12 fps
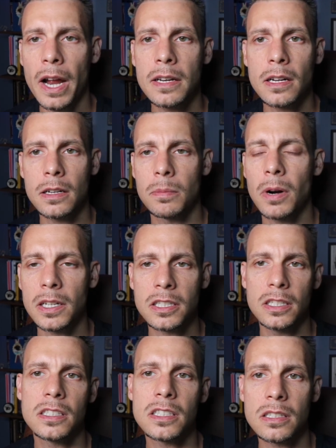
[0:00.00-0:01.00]

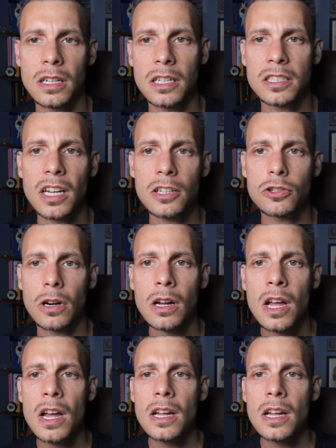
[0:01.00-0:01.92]
antidepressants, etc.,